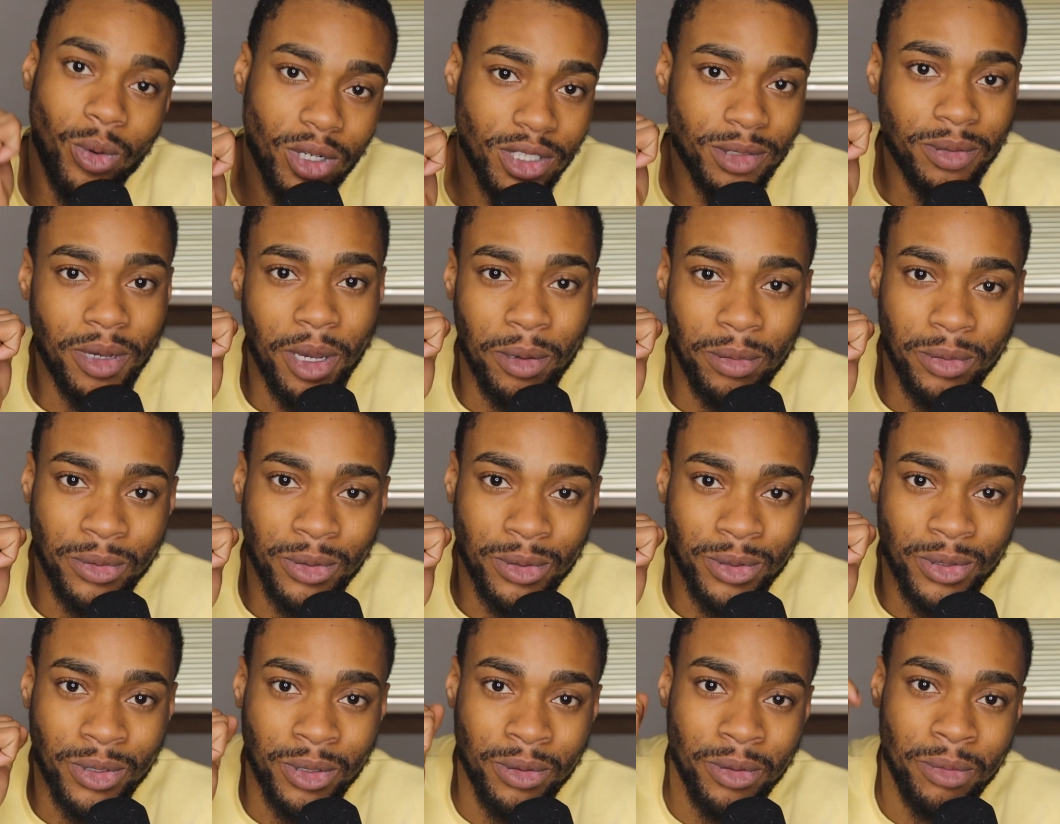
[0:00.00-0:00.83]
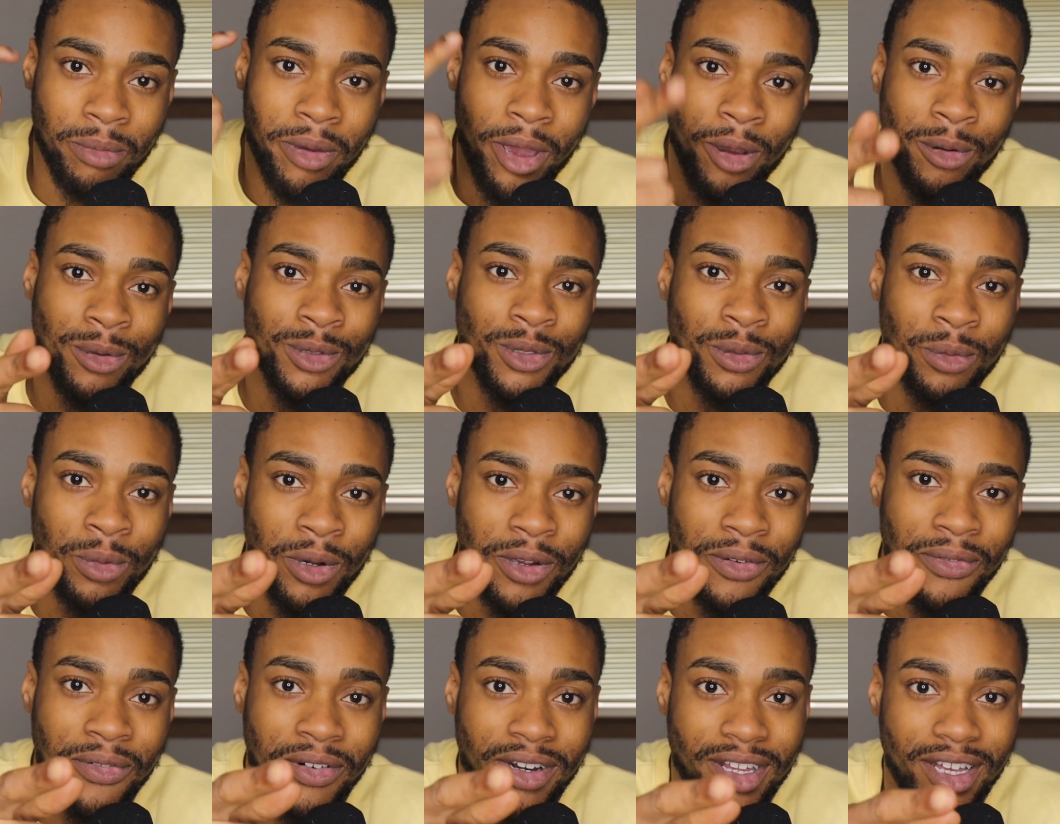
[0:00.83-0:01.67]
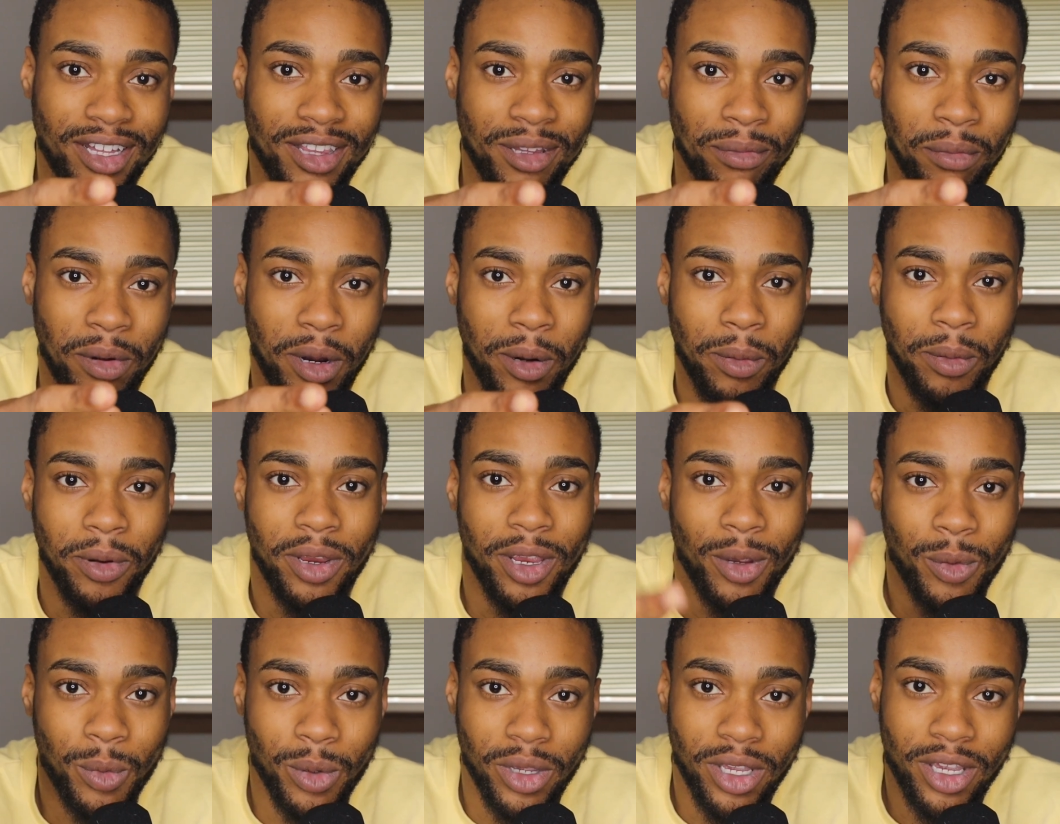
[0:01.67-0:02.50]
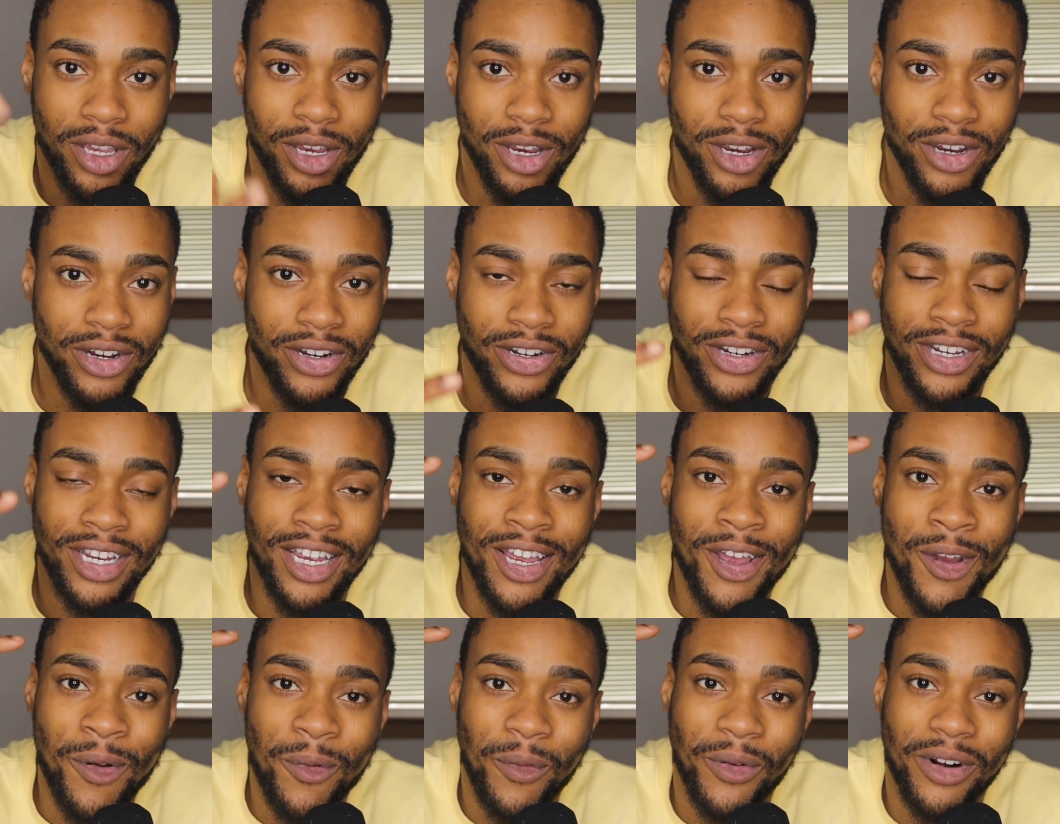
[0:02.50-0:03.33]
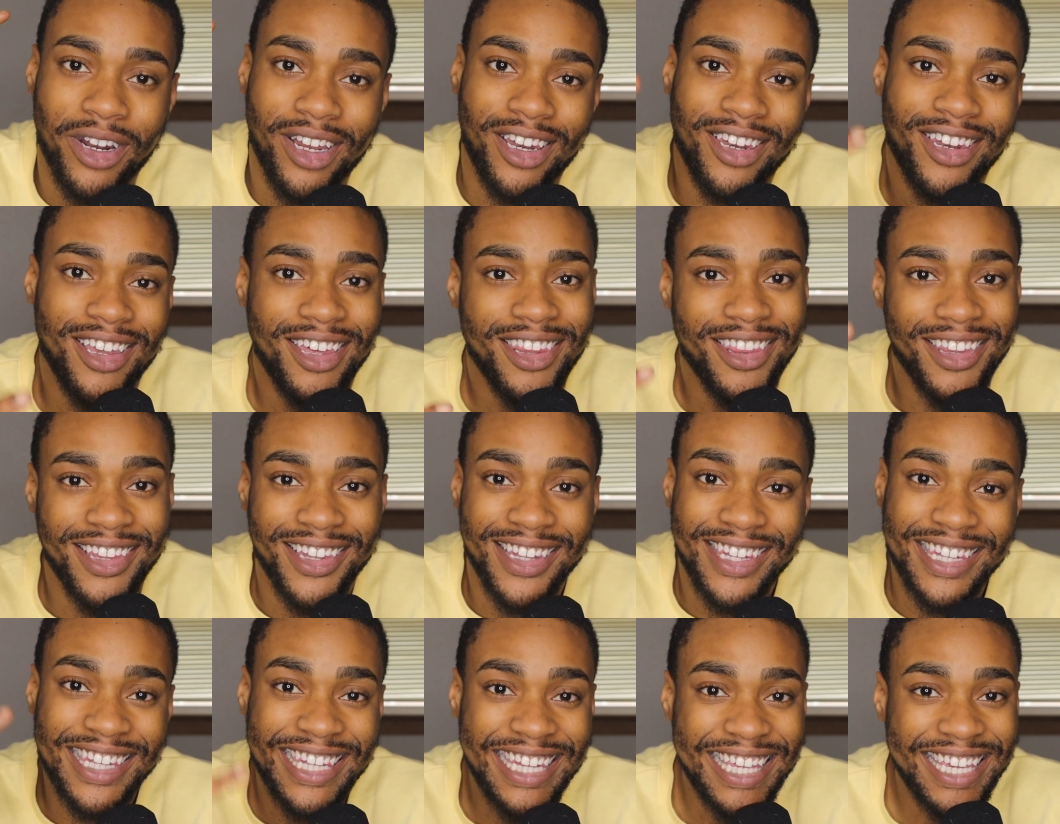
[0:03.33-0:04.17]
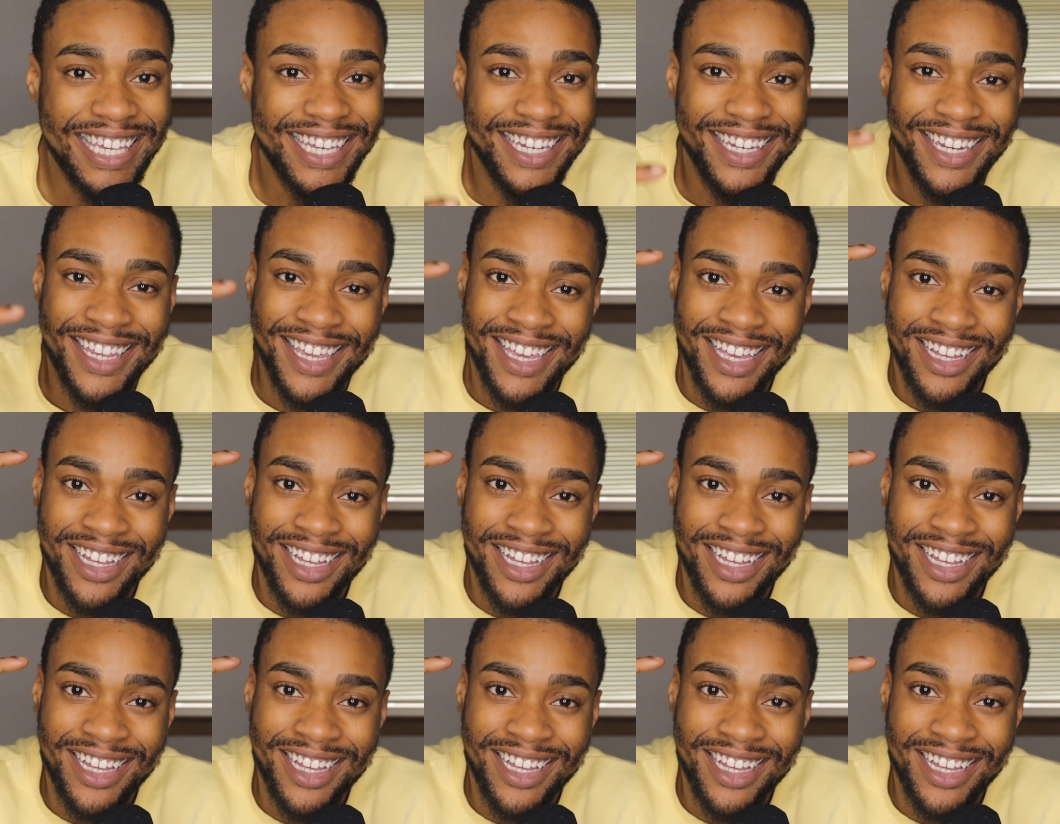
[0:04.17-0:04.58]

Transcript: What's poppin', YouTube? You back with your boy Funny at the Barber, and we're here with another lit